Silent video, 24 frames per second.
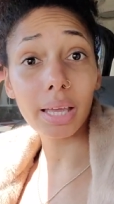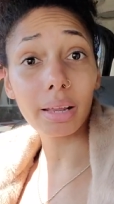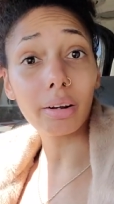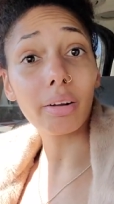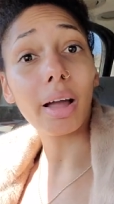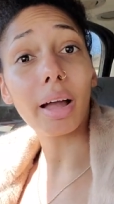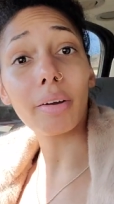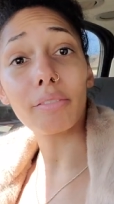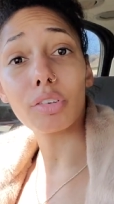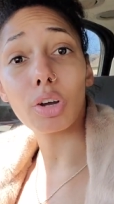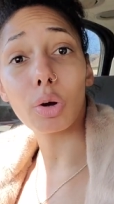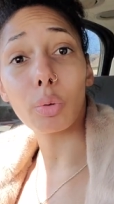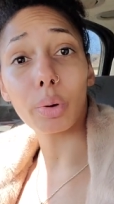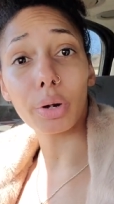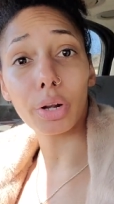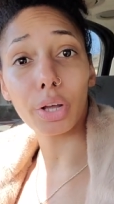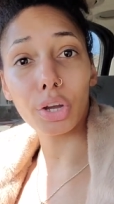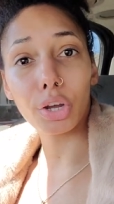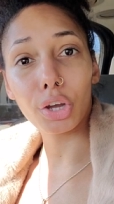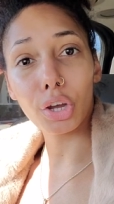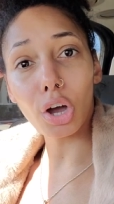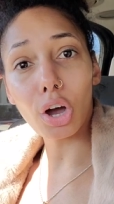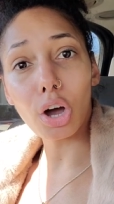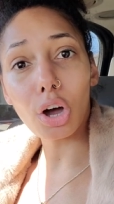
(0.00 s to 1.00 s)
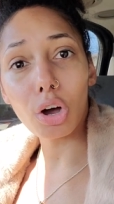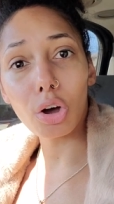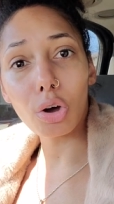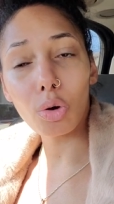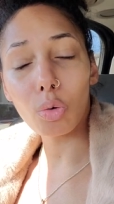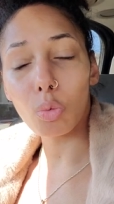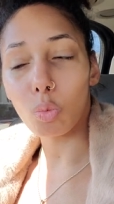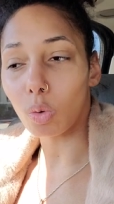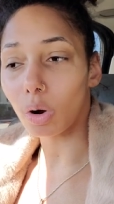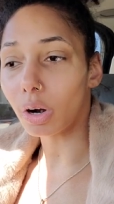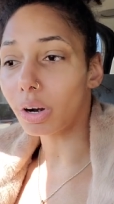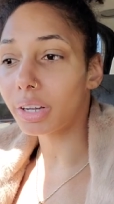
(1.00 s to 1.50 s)
I don't have nowhere to go.
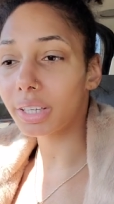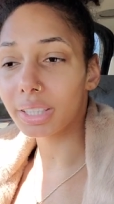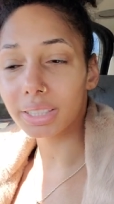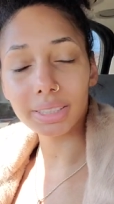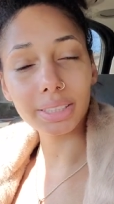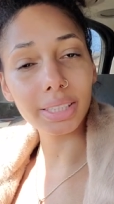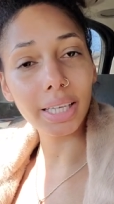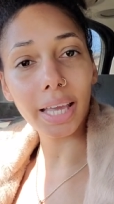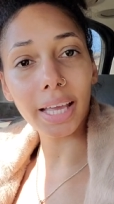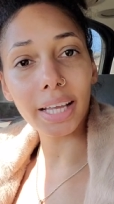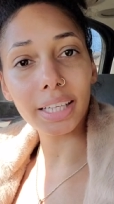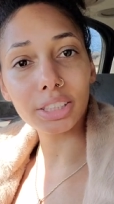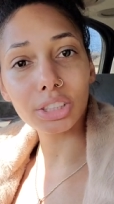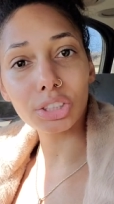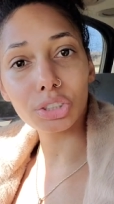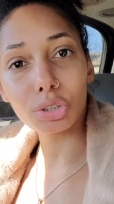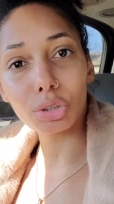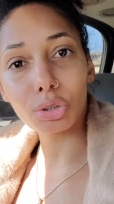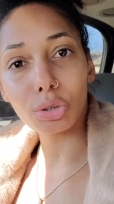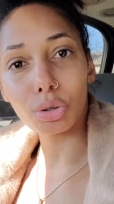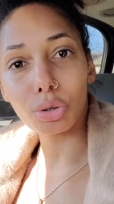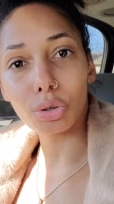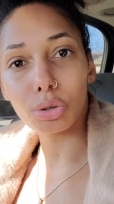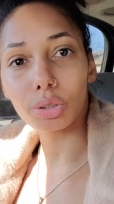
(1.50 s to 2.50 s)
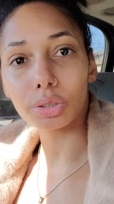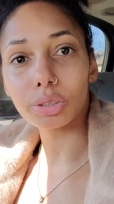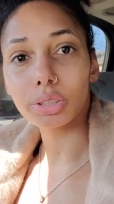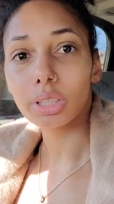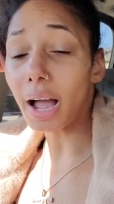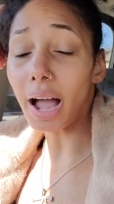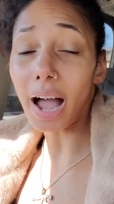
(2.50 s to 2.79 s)
Work is canceled.